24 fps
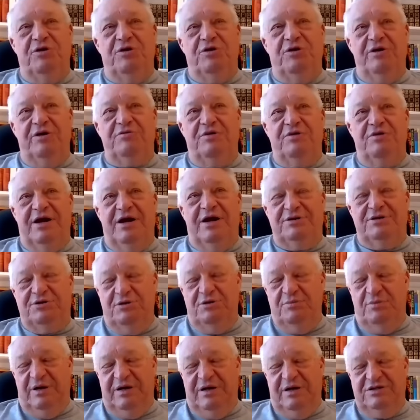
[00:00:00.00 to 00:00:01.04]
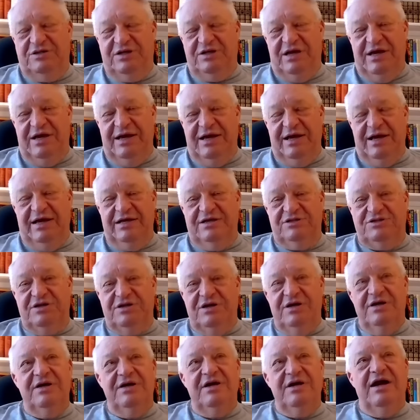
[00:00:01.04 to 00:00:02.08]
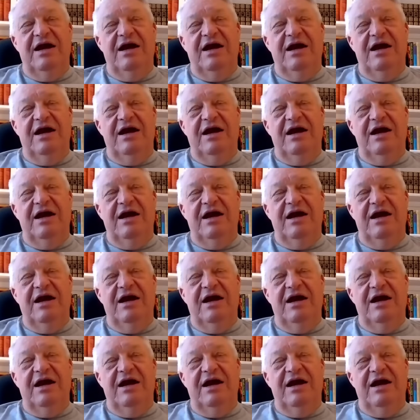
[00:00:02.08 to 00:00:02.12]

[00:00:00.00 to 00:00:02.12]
your introduction by saying, yes,